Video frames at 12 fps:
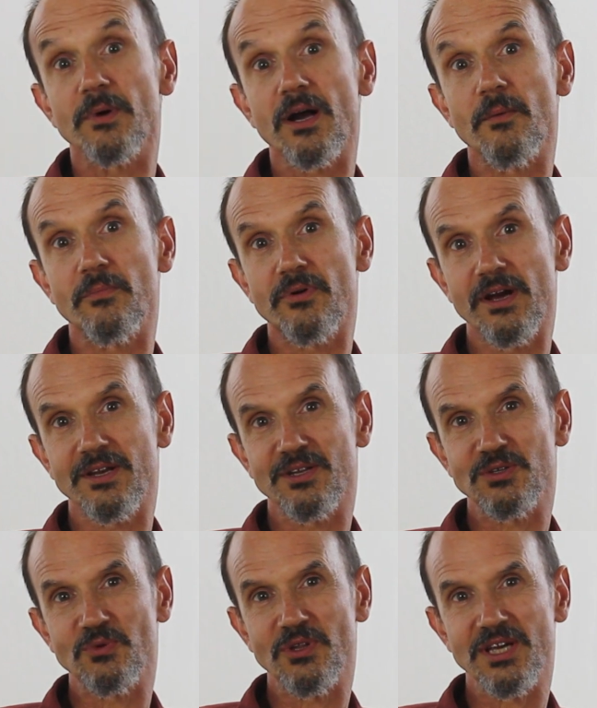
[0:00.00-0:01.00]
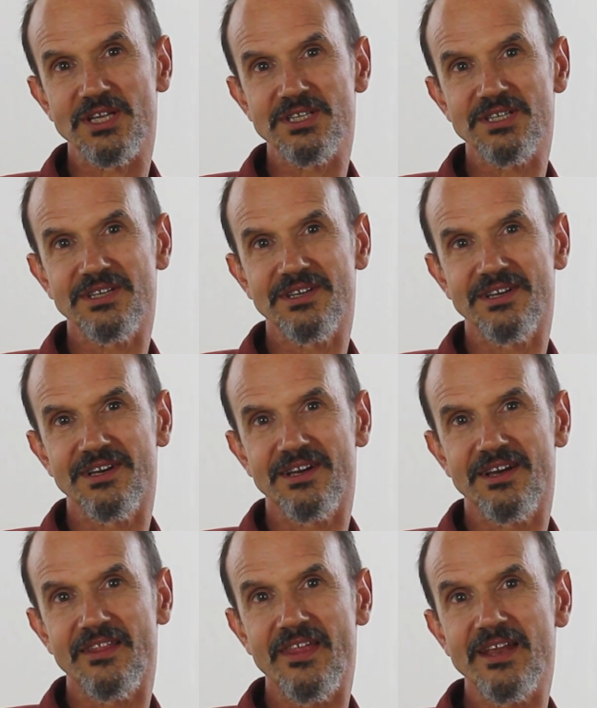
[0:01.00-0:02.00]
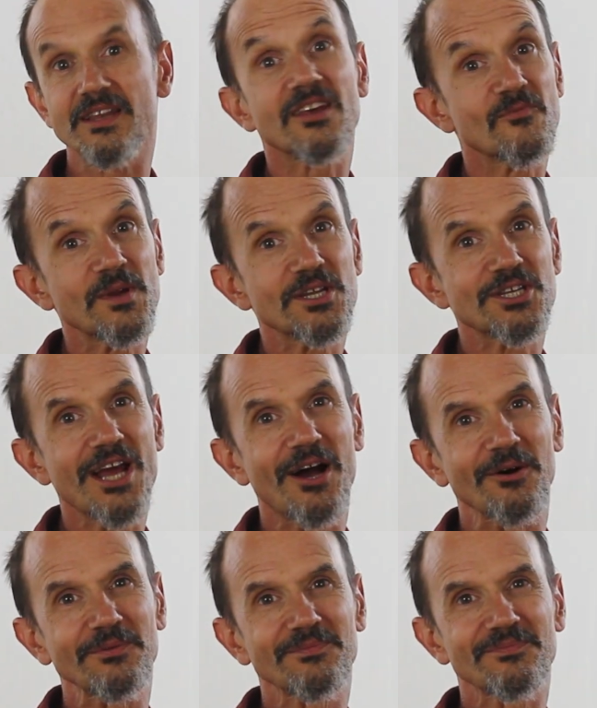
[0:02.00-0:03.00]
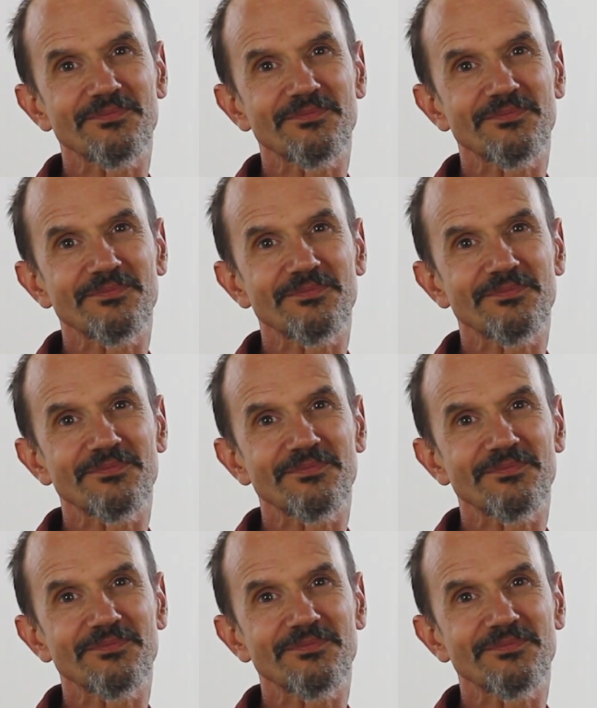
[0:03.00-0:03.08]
become pregnant with it, then give me a shout.